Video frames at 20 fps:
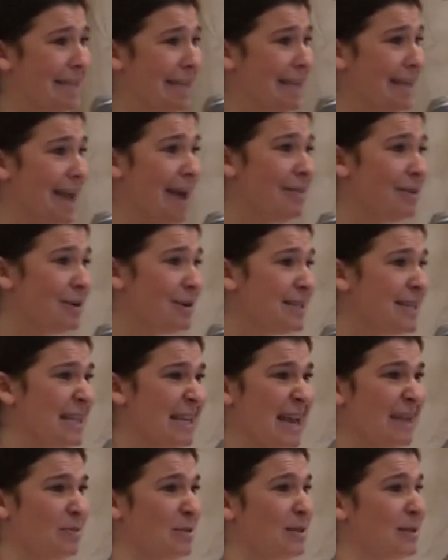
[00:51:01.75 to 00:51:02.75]
together to
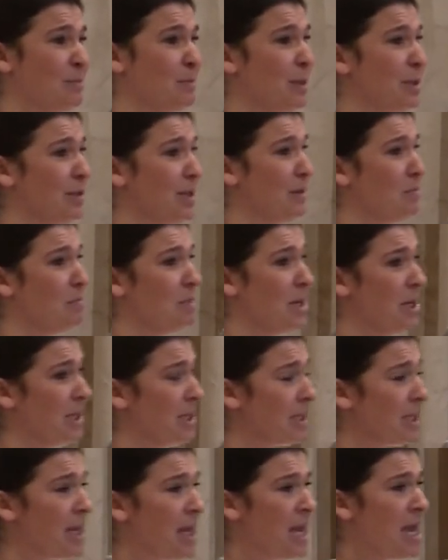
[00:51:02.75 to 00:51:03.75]
get this building
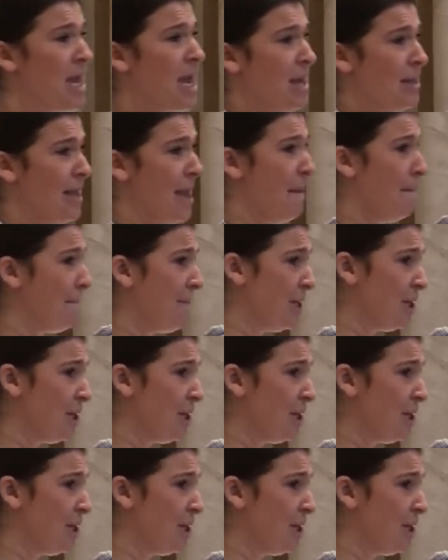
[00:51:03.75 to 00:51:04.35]
built. They